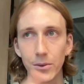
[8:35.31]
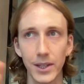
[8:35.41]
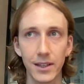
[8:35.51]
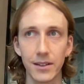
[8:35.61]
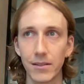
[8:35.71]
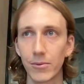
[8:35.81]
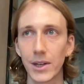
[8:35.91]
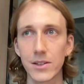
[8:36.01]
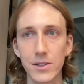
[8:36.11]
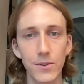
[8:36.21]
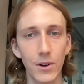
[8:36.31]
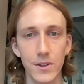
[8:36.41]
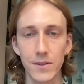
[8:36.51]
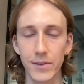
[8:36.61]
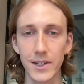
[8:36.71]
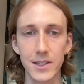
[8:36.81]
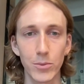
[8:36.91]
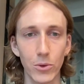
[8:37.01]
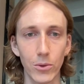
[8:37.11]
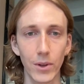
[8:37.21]
we can just focus on very
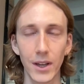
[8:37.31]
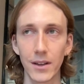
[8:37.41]
simple,